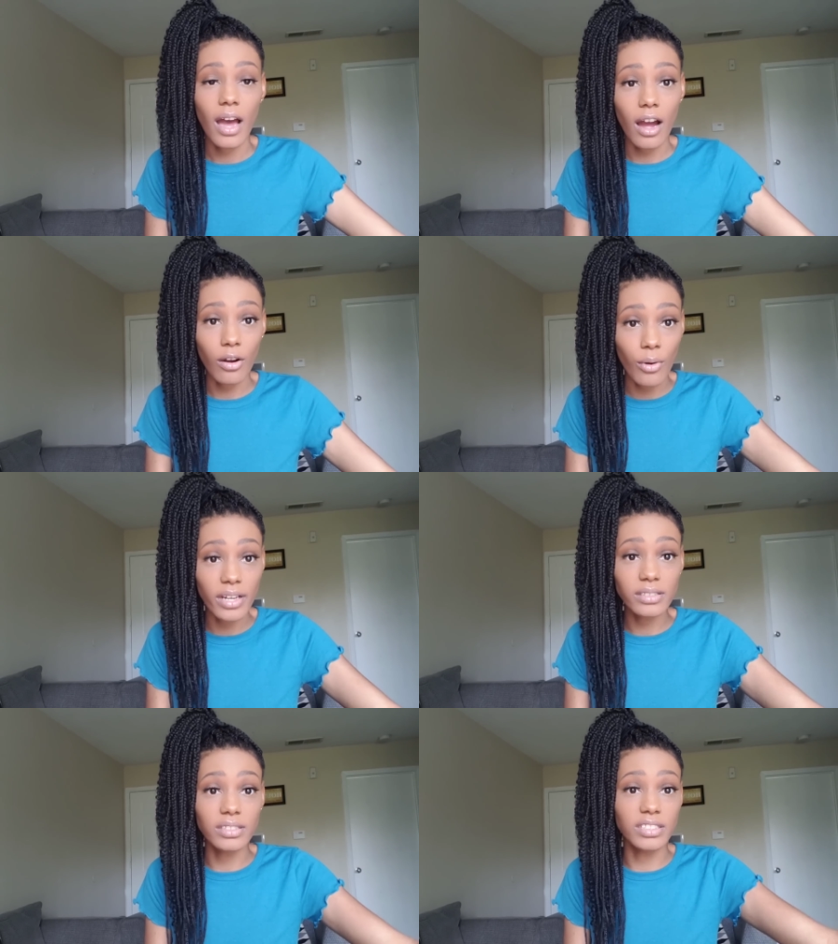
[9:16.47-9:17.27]
our
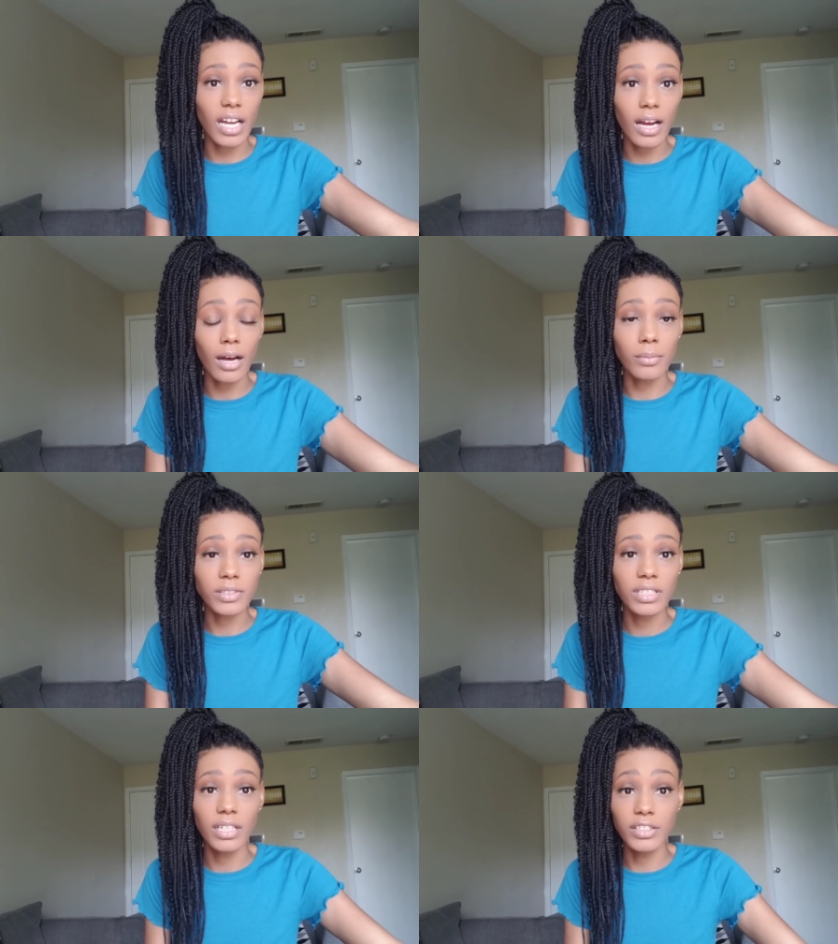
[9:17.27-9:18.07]
Christly jobs,
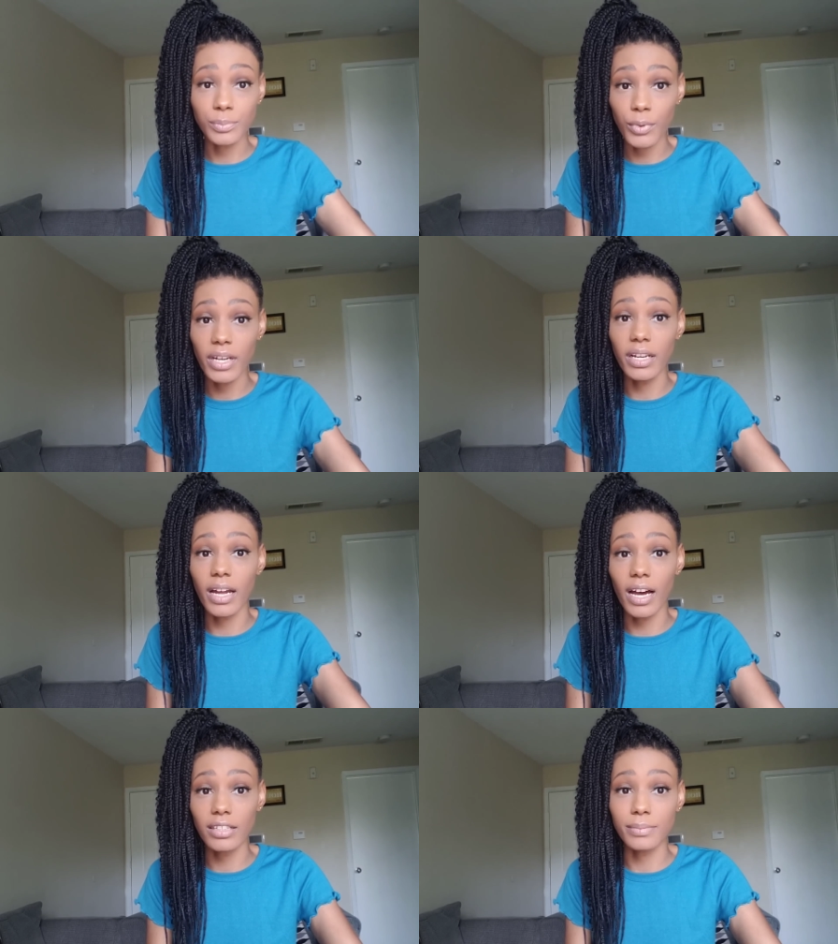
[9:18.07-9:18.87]
and spreading the
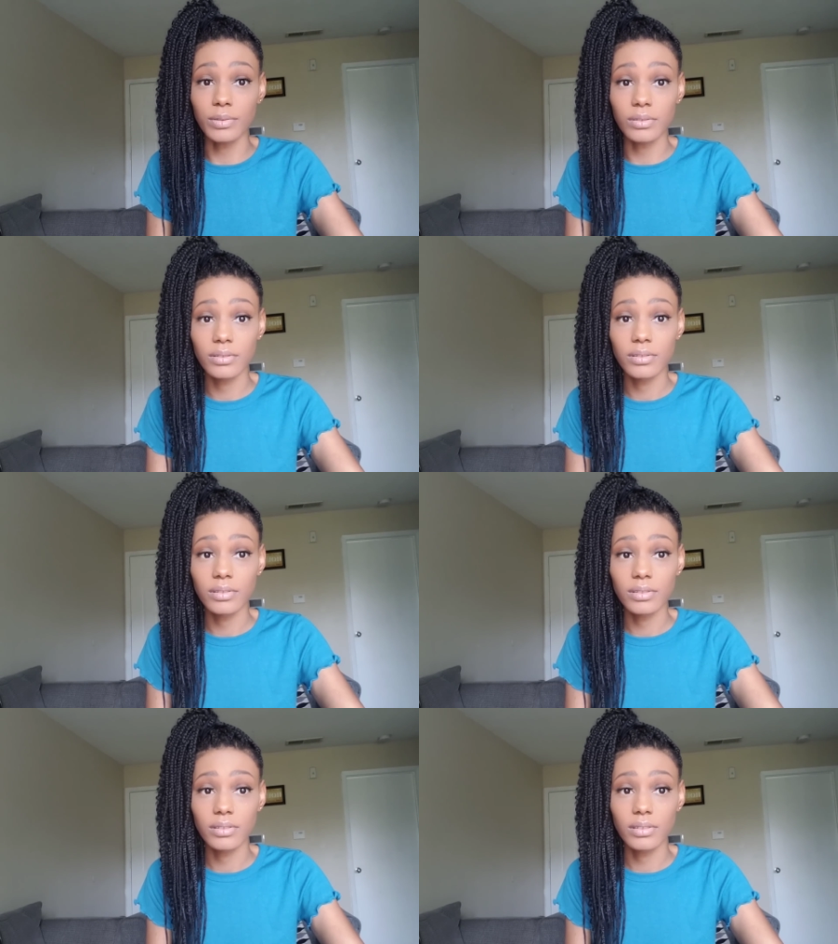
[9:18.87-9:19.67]
gospel
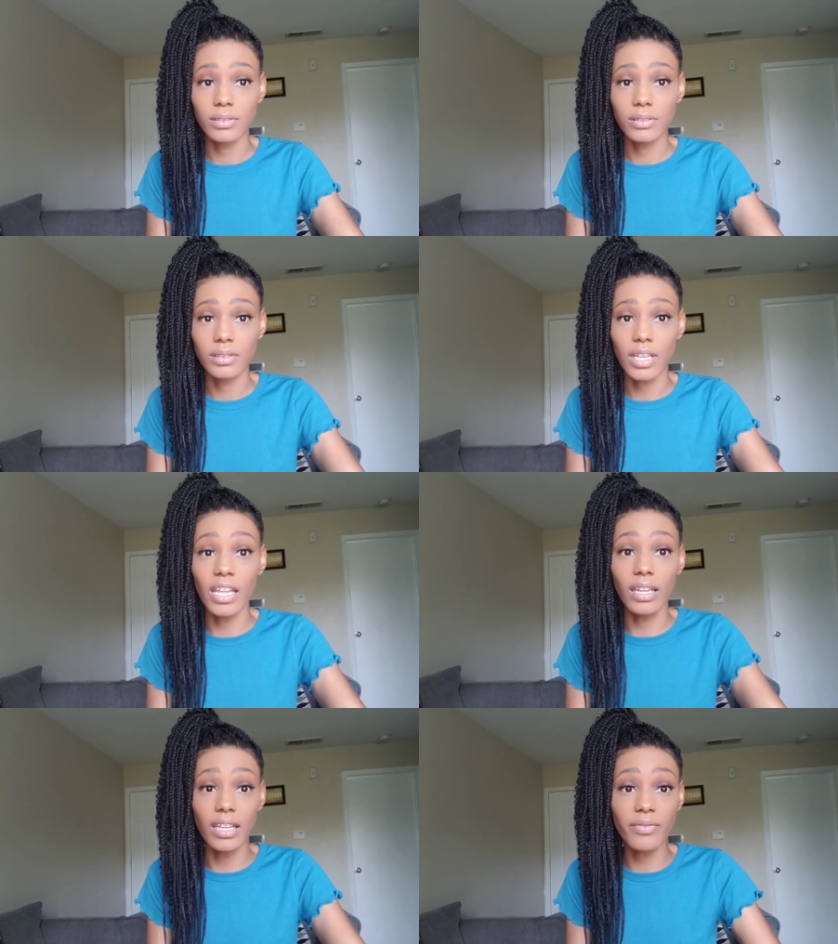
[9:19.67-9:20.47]

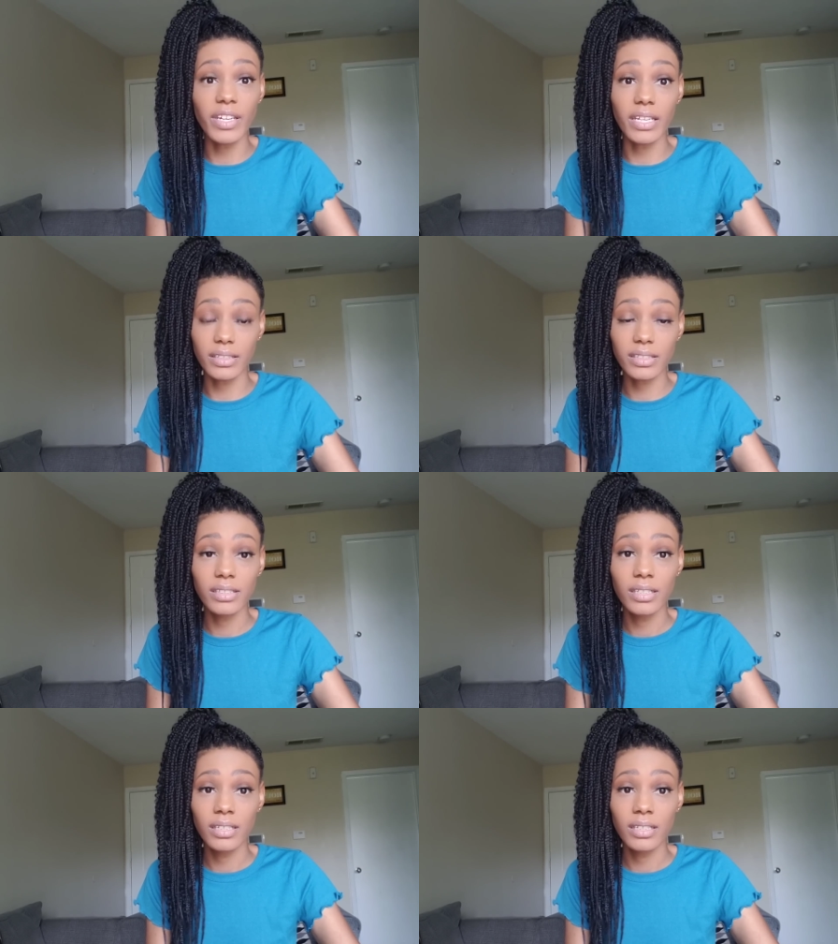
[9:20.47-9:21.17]
and living it.